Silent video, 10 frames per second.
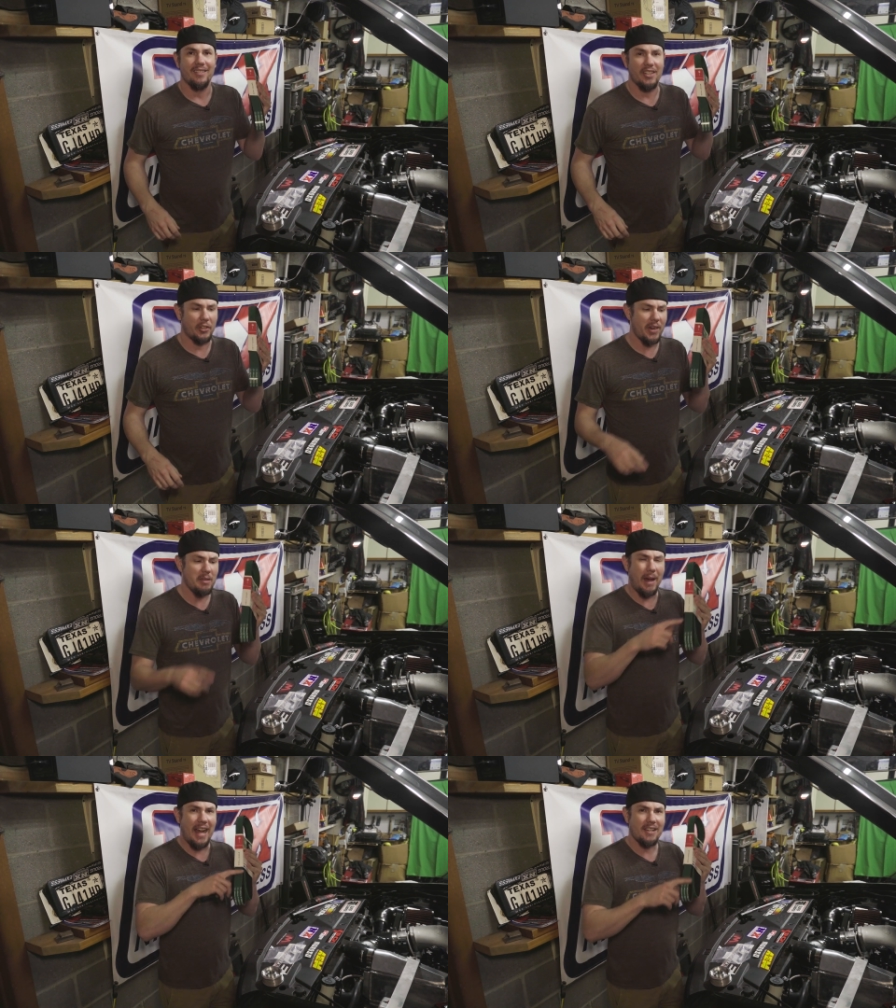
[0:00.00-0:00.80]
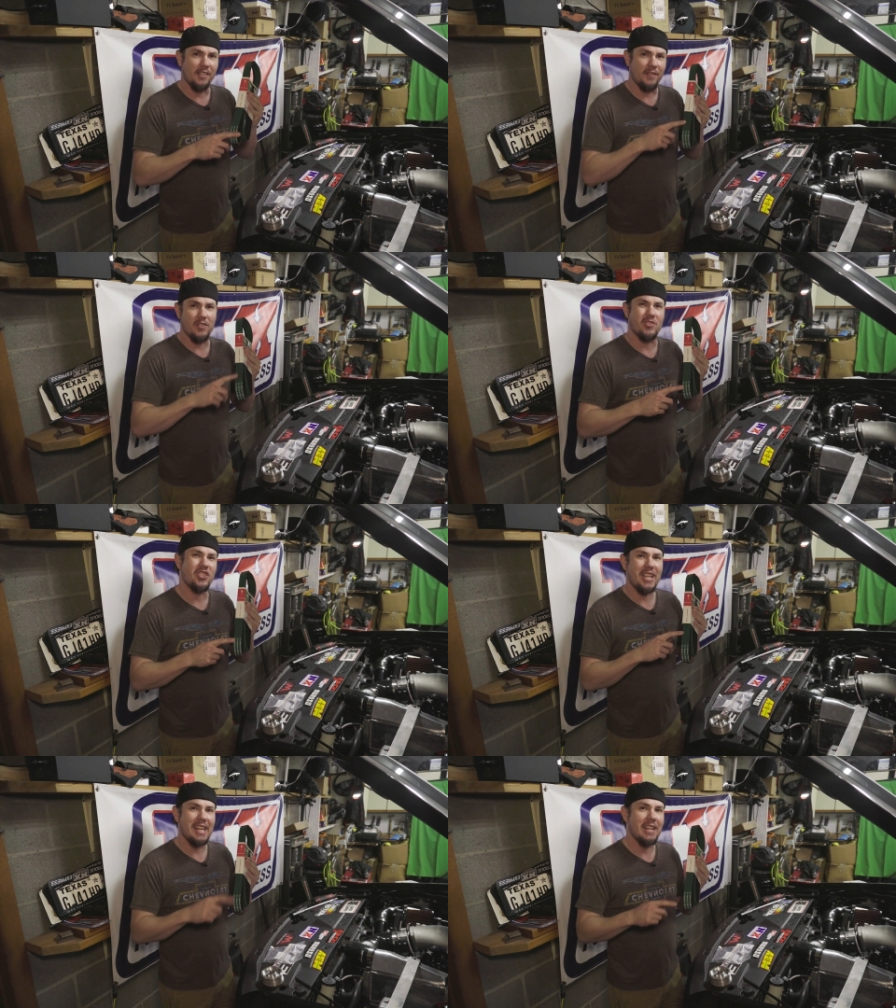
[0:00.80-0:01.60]
The greenbacks, if you've
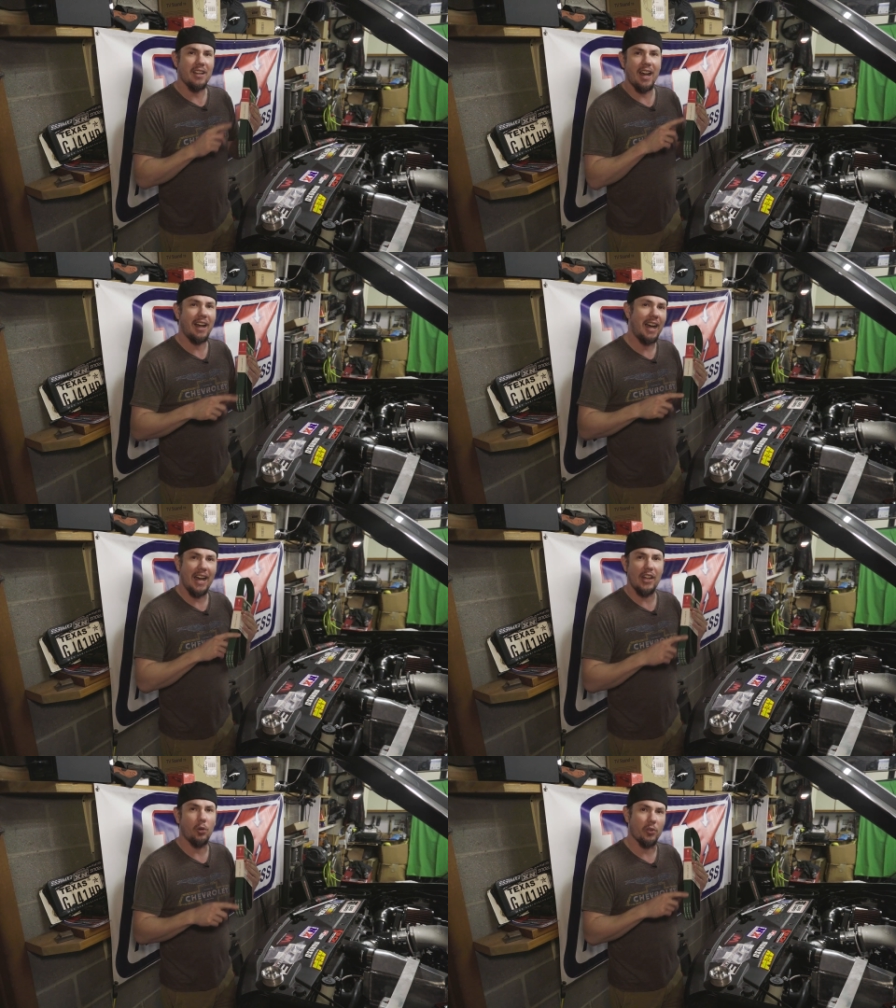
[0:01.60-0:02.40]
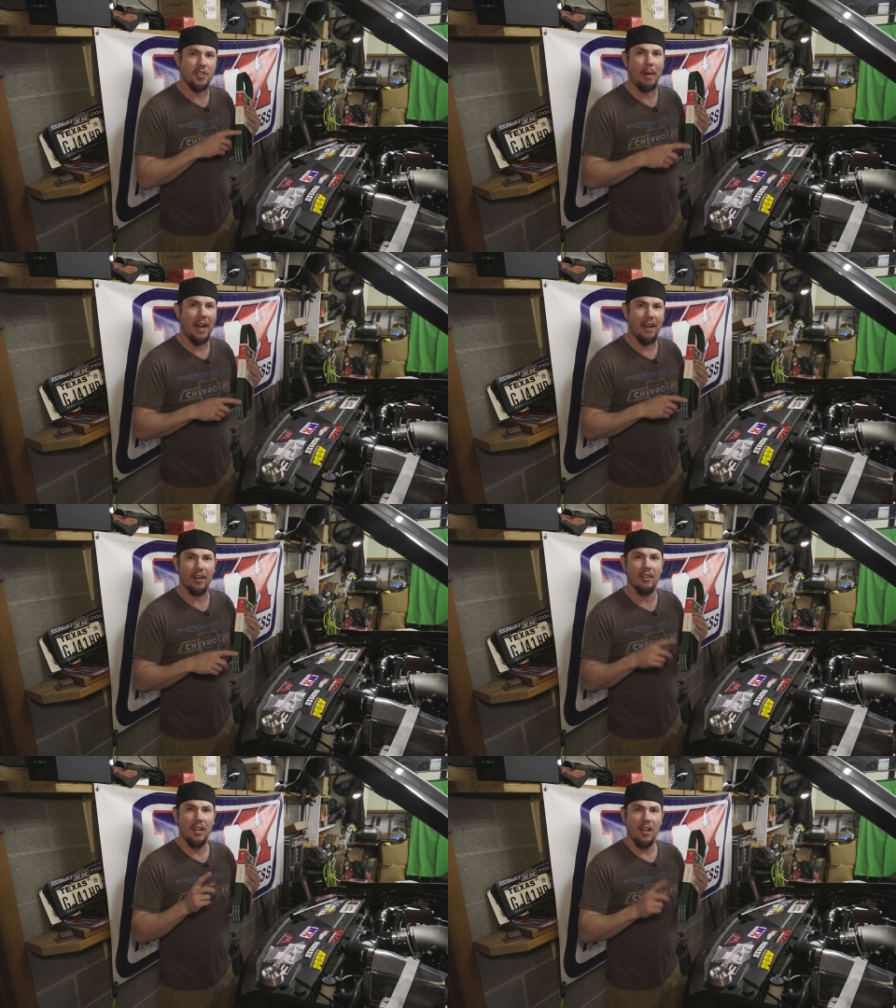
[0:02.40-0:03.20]
seen high
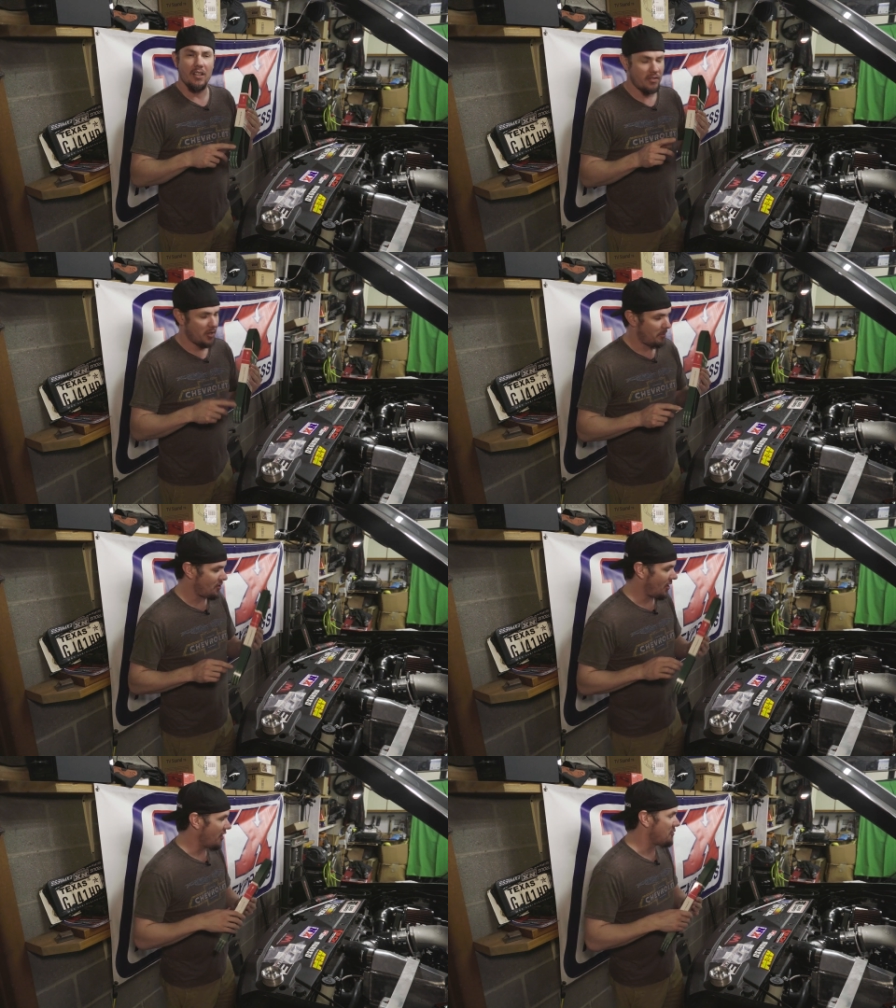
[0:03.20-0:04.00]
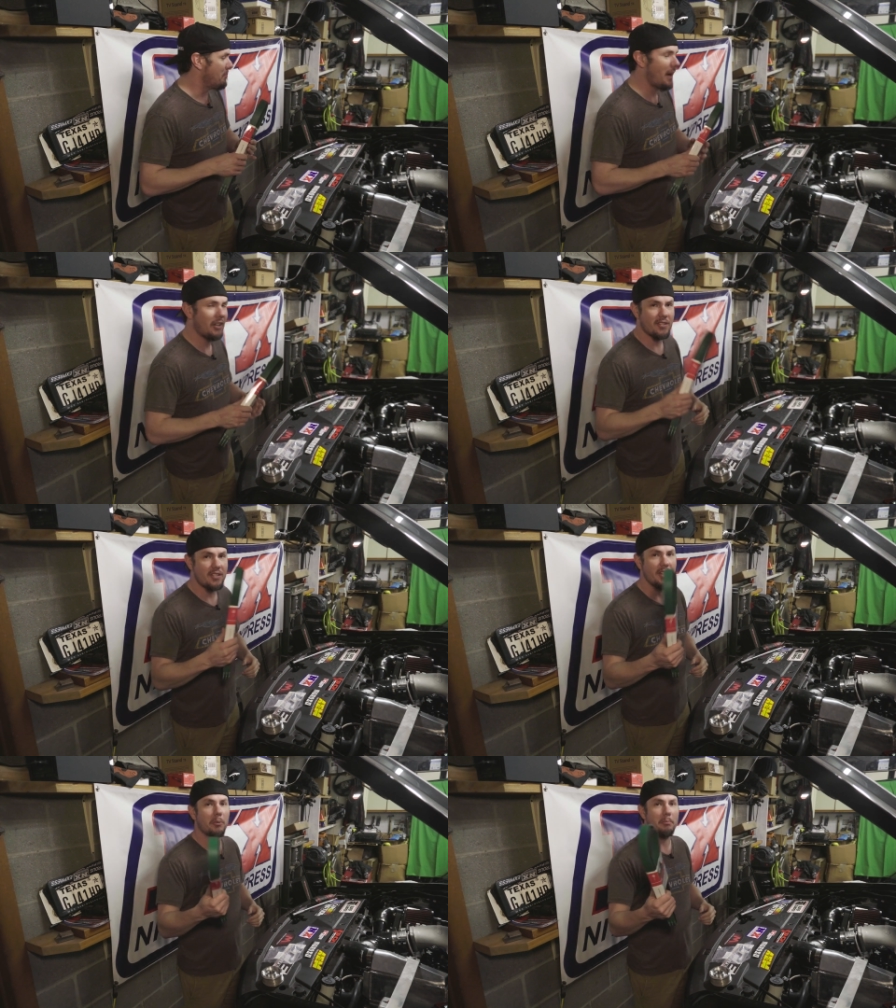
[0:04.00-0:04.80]
horsepower supercharged belts
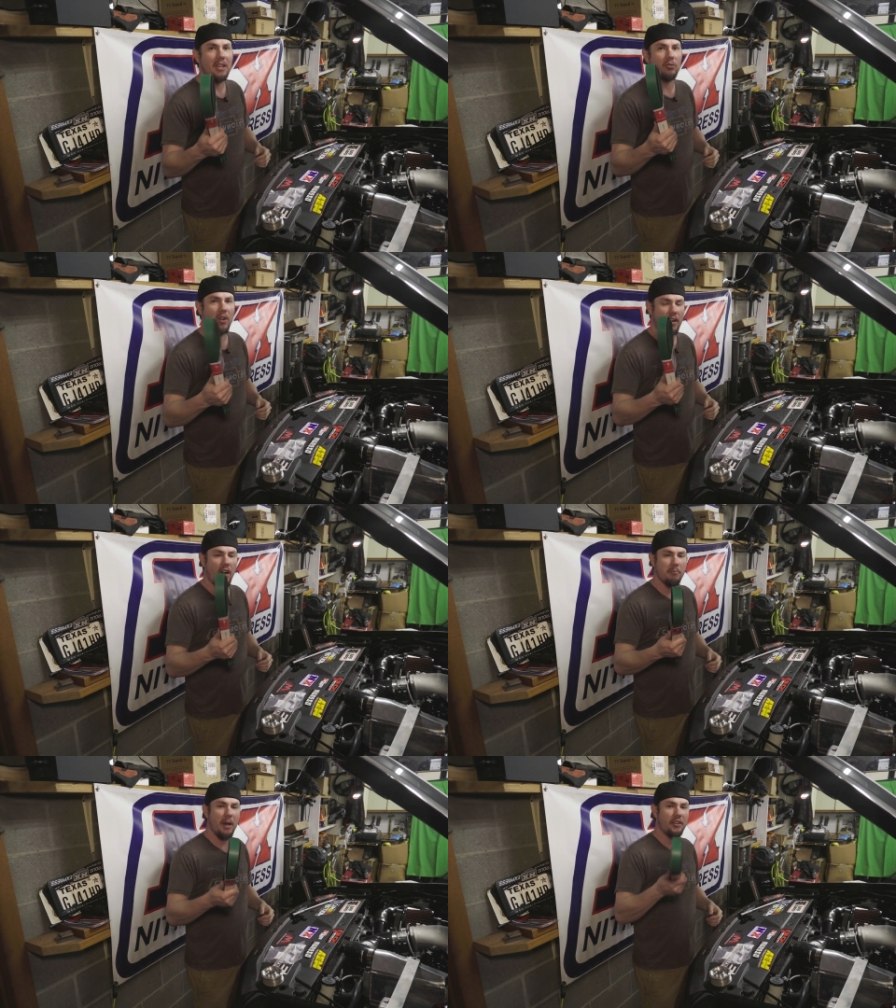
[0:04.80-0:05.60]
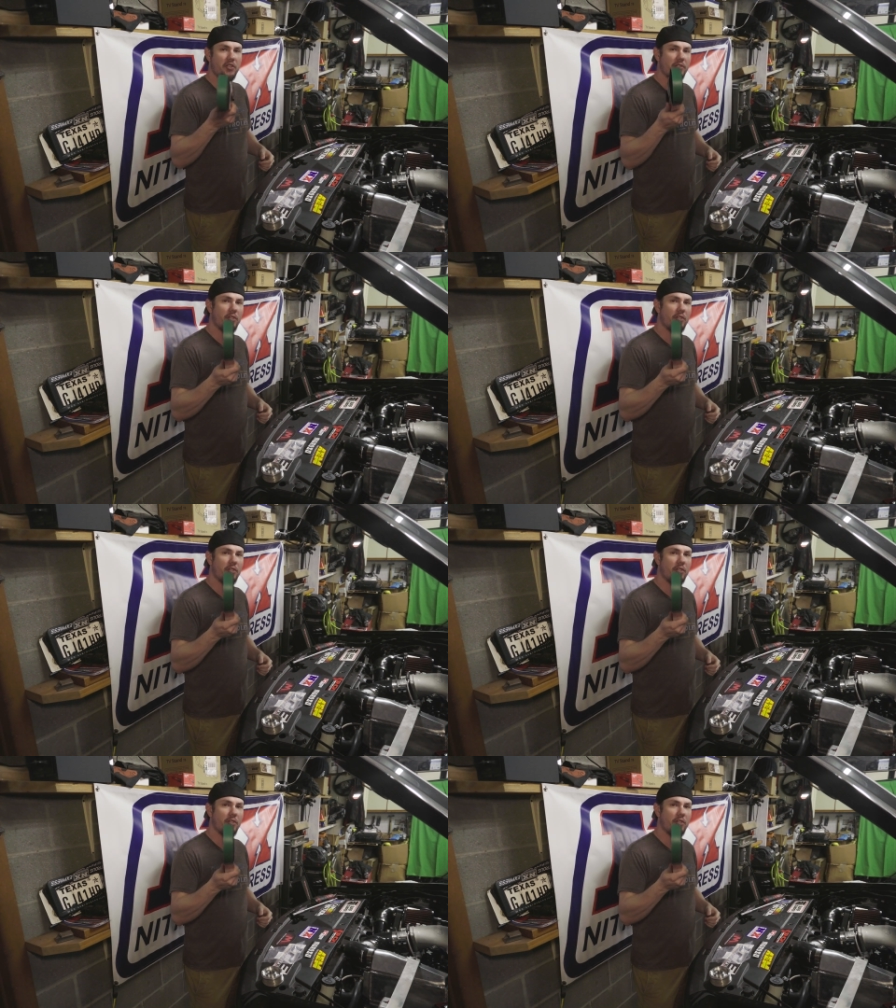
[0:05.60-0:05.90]
still being ran off belts, you're